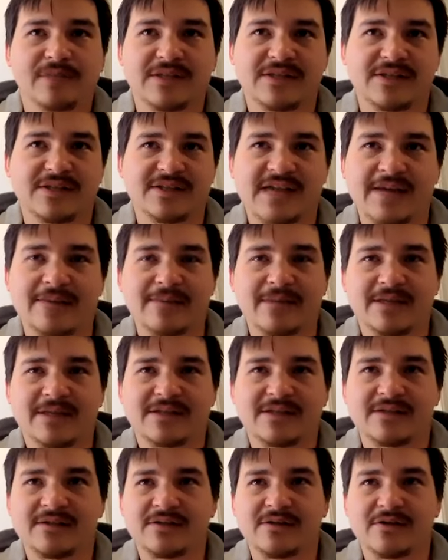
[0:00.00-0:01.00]
the same.
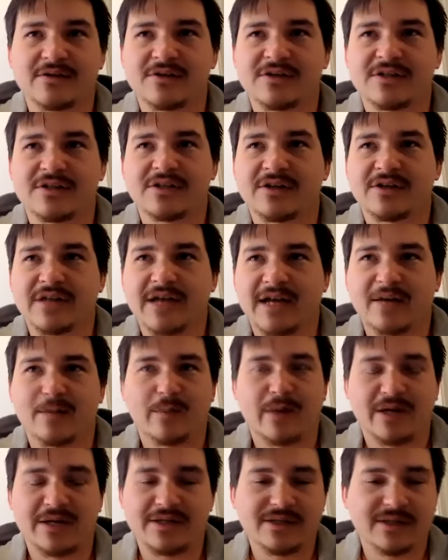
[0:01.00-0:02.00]
You're still in the out of
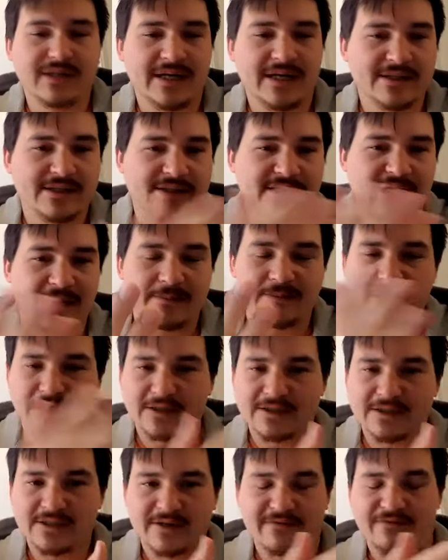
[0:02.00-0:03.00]
body state. It's the same
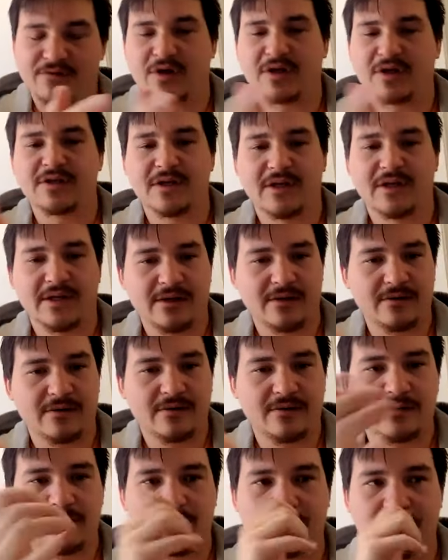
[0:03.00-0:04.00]
thing as if you had done it
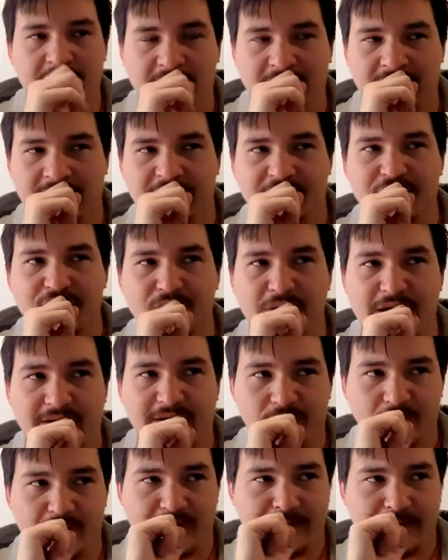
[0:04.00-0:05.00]
the
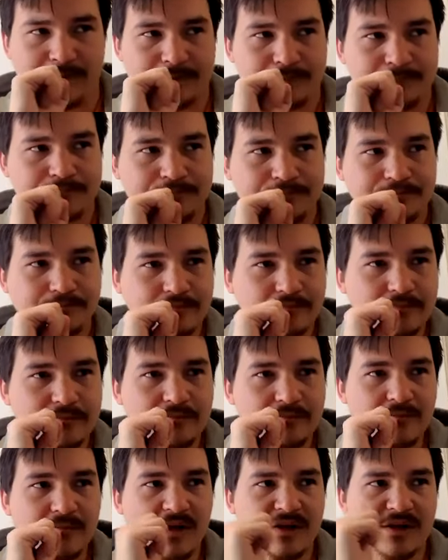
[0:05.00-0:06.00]
direct way.
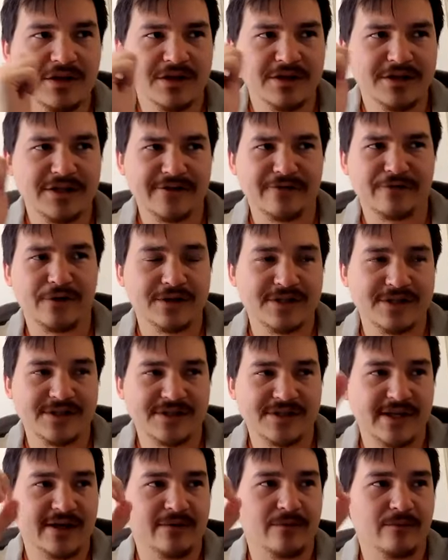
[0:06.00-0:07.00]
The difference
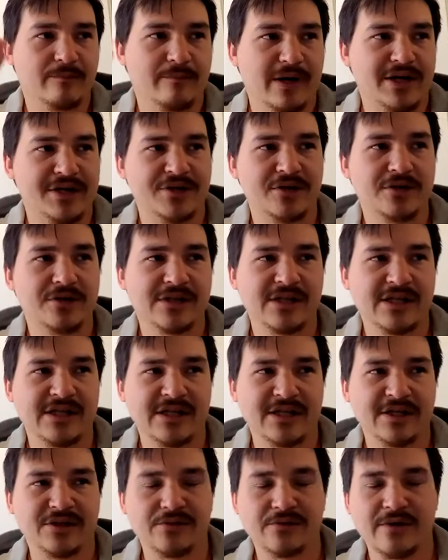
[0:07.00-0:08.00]
is that by using
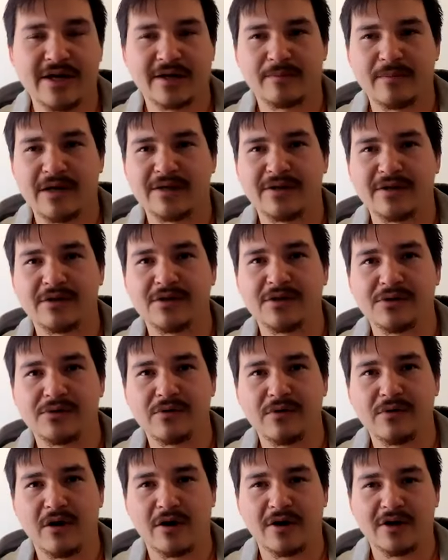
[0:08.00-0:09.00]
the indirect method,
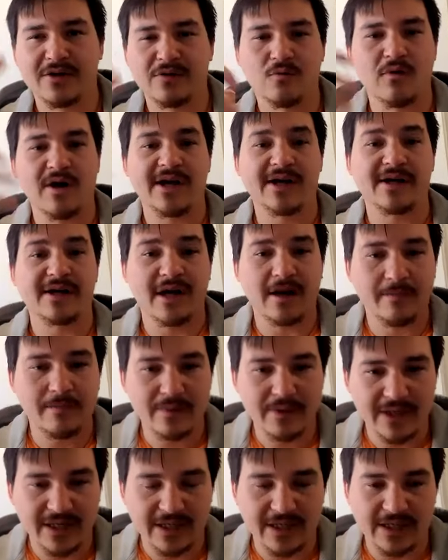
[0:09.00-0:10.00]
you already wake
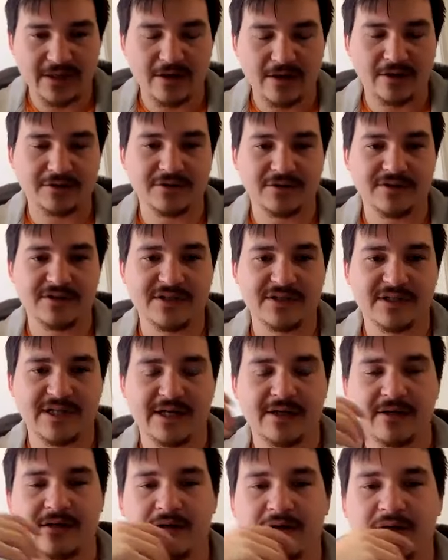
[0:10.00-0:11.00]
up in an altered
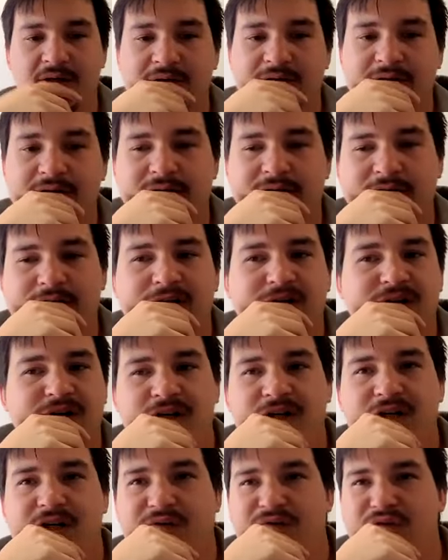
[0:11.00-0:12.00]
state.
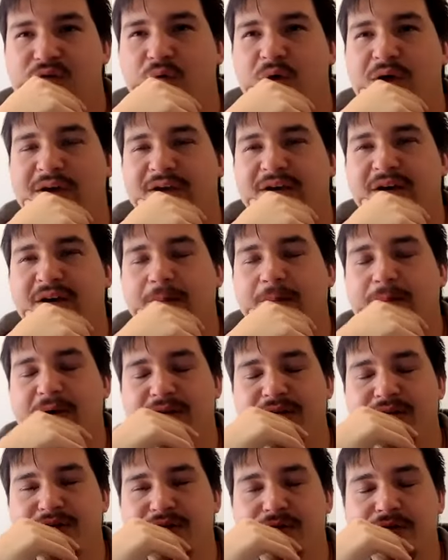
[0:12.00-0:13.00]
If you wake up
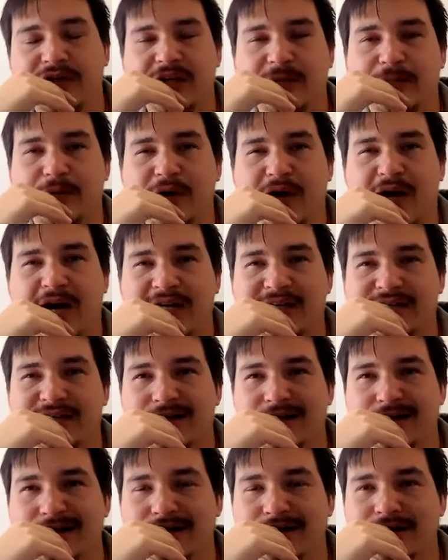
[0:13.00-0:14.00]
and you keep your eyes
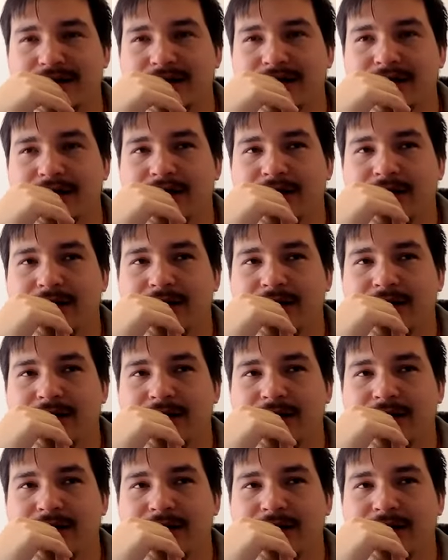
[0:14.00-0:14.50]
closed